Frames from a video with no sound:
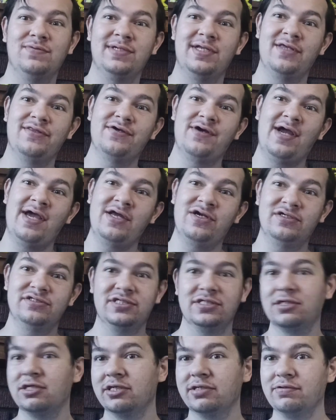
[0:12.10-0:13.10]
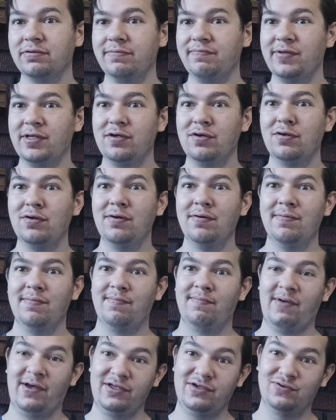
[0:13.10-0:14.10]
another energy drink review
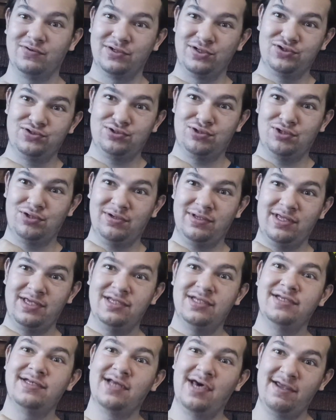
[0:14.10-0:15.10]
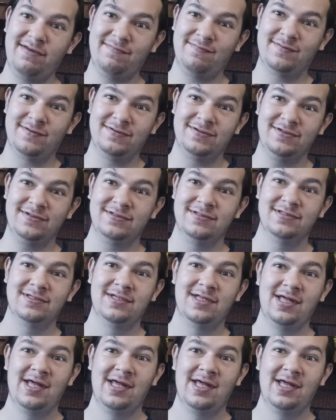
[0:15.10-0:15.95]
by yours truly, Nightbolt.